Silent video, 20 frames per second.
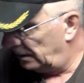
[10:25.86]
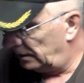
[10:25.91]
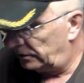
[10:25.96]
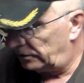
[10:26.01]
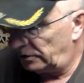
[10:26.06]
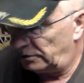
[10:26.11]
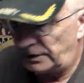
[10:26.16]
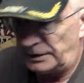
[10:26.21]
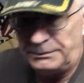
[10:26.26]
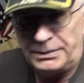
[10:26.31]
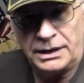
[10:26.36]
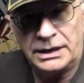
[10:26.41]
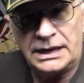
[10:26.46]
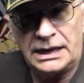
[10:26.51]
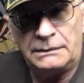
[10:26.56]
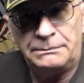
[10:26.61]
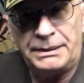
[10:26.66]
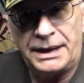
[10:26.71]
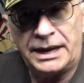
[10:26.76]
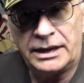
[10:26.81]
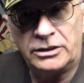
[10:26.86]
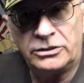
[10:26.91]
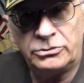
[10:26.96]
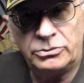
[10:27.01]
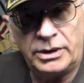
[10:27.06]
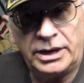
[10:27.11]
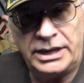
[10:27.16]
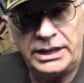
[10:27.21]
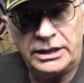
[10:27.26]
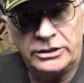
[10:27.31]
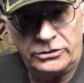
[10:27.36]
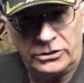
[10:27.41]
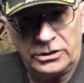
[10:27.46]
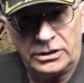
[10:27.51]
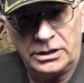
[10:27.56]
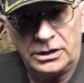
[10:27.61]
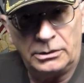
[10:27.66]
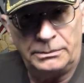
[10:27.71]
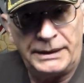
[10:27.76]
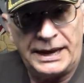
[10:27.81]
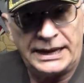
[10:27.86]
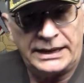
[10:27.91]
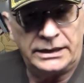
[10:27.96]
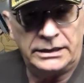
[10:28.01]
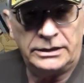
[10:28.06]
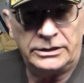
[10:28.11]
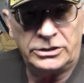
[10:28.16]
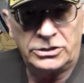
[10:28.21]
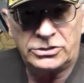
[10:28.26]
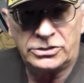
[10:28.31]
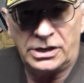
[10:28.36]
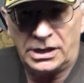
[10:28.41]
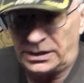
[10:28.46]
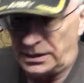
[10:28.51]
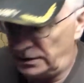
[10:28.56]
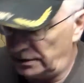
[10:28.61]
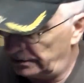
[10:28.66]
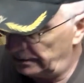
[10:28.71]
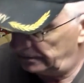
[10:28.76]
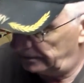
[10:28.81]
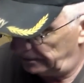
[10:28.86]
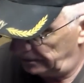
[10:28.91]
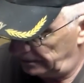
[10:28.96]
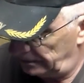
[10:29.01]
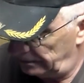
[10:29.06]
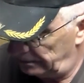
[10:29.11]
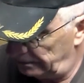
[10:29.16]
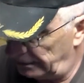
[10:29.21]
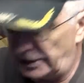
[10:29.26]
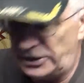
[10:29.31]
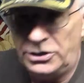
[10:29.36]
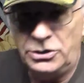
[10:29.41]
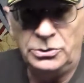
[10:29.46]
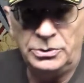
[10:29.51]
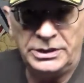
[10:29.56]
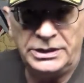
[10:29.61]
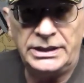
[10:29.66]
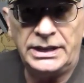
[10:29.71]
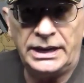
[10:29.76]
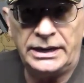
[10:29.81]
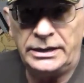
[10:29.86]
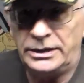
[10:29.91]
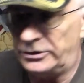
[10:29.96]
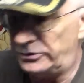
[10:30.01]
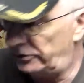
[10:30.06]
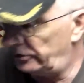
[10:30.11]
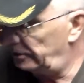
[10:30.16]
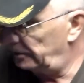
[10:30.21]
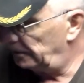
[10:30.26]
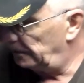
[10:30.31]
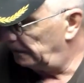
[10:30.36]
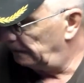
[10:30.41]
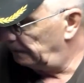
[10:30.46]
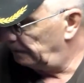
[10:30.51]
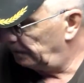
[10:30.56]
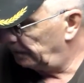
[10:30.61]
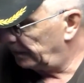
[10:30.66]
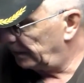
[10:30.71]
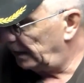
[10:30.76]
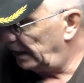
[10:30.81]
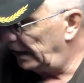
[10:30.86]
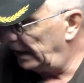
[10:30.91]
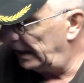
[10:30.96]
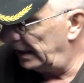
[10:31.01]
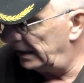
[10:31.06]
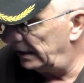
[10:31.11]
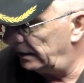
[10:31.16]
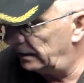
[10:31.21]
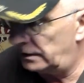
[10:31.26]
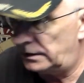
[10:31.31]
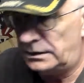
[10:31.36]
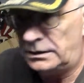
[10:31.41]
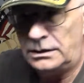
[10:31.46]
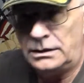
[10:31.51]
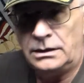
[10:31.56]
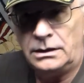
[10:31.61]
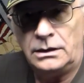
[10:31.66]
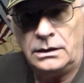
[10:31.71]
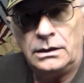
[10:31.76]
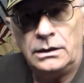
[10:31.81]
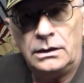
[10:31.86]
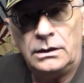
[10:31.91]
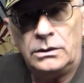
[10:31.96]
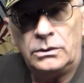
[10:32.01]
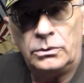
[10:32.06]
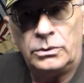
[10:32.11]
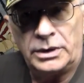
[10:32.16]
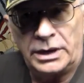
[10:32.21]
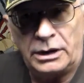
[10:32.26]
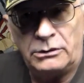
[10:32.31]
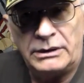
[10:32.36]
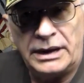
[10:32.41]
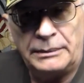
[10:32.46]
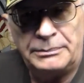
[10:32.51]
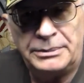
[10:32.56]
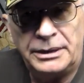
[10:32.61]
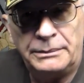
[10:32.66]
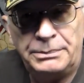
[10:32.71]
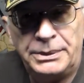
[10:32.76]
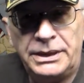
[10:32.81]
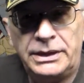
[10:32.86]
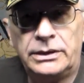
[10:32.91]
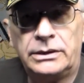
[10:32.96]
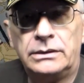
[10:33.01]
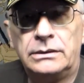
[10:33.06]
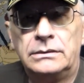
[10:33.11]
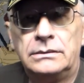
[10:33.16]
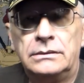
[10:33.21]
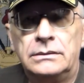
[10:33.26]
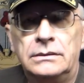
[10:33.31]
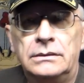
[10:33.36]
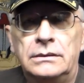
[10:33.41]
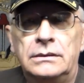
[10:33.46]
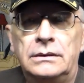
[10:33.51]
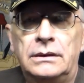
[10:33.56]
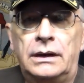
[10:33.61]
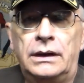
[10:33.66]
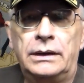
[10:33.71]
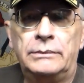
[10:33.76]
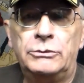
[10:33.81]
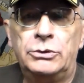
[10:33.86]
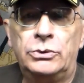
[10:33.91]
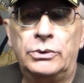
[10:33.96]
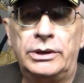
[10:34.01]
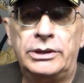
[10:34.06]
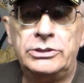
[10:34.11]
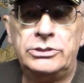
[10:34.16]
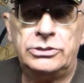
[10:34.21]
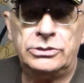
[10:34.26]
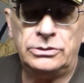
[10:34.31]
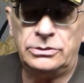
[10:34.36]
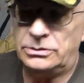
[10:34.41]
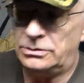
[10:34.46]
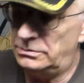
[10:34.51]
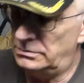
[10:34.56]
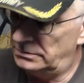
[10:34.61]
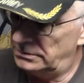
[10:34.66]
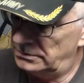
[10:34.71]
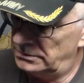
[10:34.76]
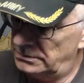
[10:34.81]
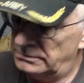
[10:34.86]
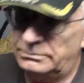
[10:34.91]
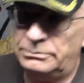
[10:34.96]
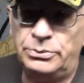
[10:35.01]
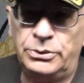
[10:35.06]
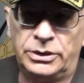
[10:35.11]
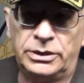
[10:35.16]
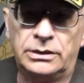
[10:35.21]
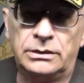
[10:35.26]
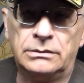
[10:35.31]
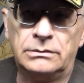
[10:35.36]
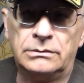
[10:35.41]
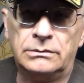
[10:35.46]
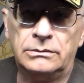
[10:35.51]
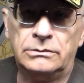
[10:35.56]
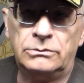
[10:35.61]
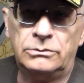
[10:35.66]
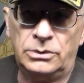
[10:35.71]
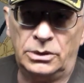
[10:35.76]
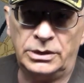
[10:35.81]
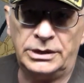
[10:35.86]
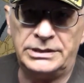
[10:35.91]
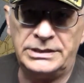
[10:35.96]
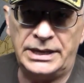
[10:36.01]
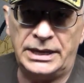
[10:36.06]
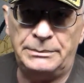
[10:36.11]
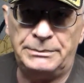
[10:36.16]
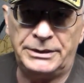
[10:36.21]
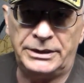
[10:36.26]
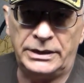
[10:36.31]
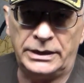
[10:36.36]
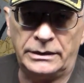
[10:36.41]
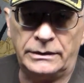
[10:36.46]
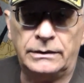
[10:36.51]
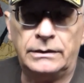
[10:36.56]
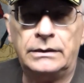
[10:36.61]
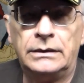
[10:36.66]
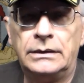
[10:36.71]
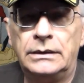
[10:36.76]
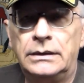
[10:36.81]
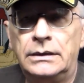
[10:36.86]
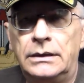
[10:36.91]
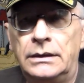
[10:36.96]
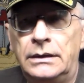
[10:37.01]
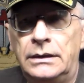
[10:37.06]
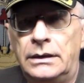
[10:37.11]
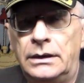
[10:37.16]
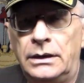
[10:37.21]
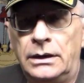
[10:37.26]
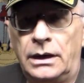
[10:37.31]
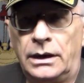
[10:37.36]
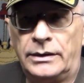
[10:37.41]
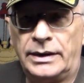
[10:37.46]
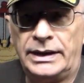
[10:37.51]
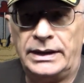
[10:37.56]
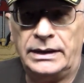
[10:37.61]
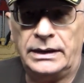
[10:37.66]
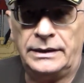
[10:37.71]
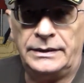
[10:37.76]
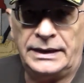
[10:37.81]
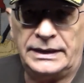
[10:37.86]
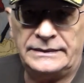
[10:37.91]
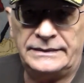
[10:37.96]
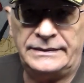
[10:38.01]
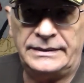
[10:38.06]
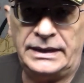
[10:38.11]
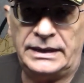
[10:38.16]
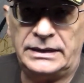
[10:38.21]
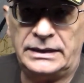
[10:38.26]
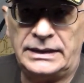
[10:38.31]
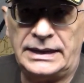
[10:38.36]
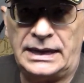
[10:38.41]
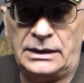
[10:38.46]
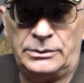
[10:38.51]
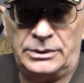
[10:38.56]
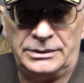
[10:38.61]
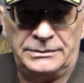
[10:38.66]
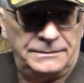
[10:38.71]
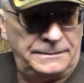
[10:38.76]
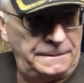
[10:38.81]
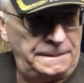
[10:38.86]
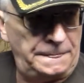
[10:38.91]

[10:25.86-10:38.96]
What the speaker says: So my bug out bag is ready. It's going to go back into the truck, my new one that is. And when I wrap up here, I'm going to put a roll of tape in there. All right, that's the end of that one.